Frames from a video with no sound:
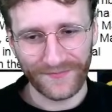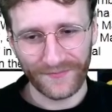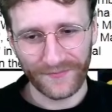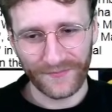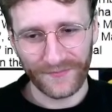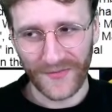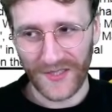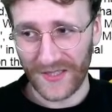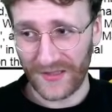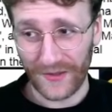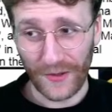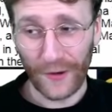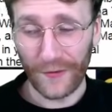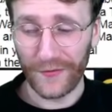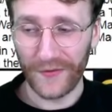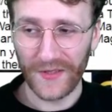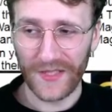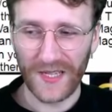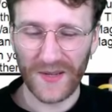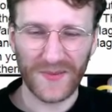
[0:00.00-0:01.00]
it's
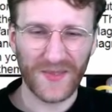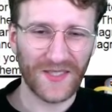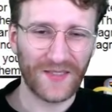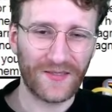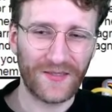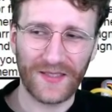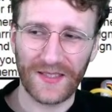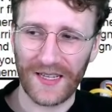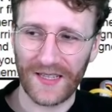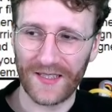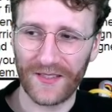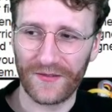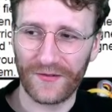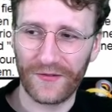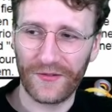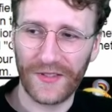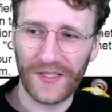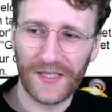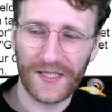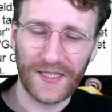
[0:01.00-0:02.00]
oftentimes it doesn't
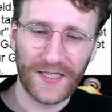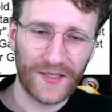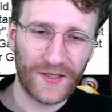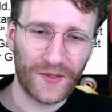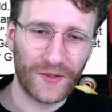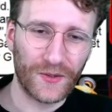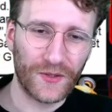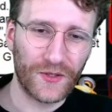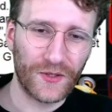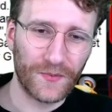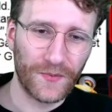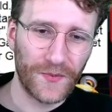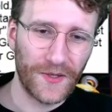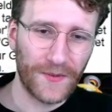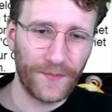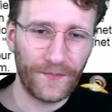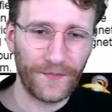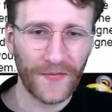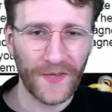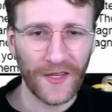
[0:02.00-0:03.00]
feel that good to me.
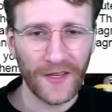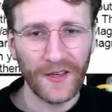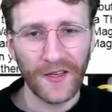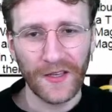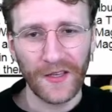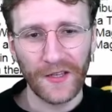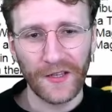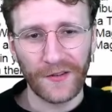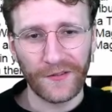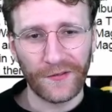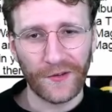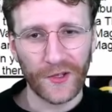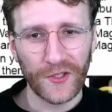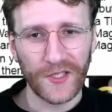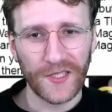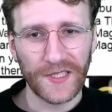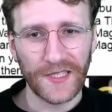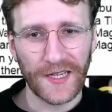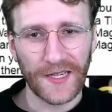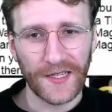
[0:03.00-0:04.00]

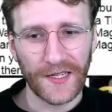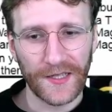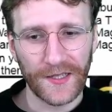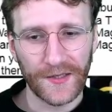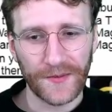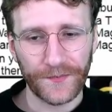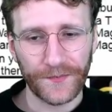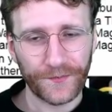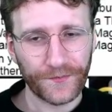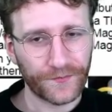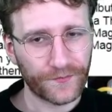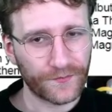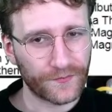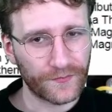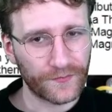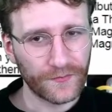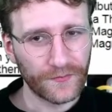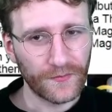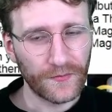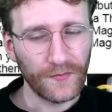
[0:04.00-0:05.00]
Fossil Diner
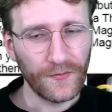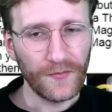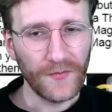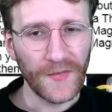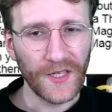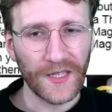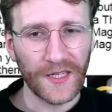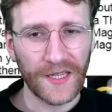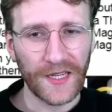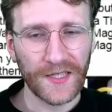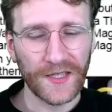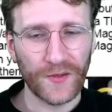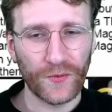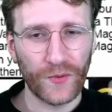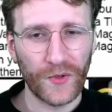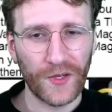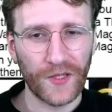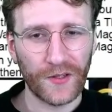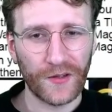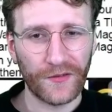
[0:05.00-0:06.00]
gets
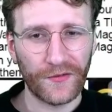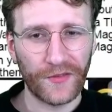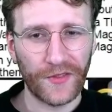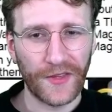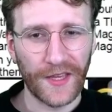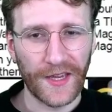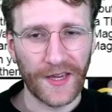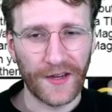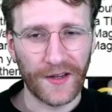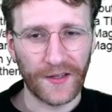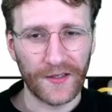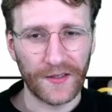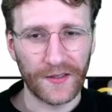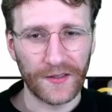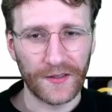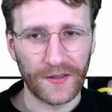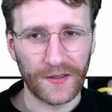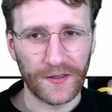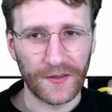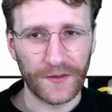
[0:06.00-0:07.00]
rid of their
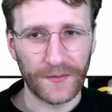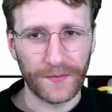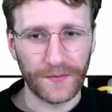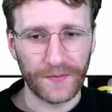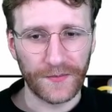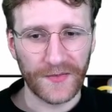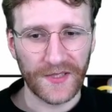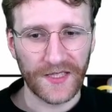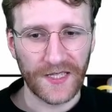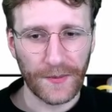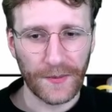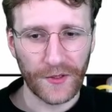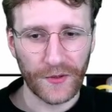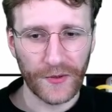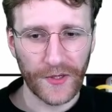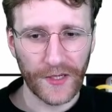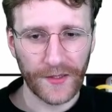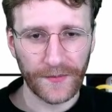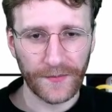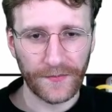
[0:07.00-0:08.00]
Cyber
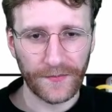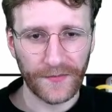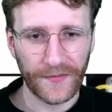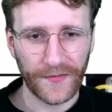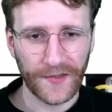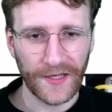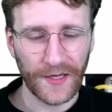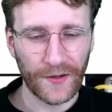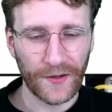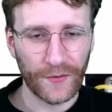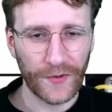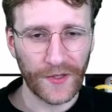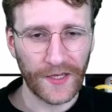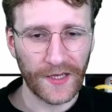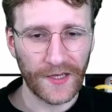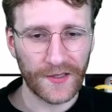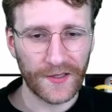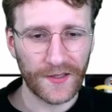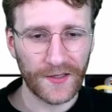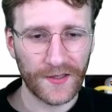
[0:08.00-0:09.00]
Dragon. Now we
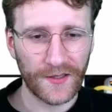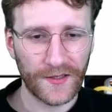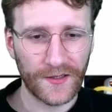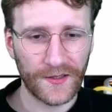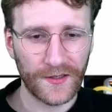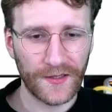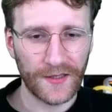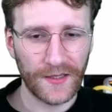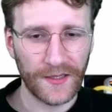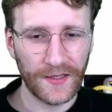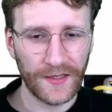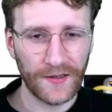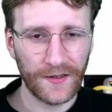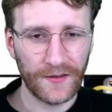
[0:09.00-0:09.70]
get the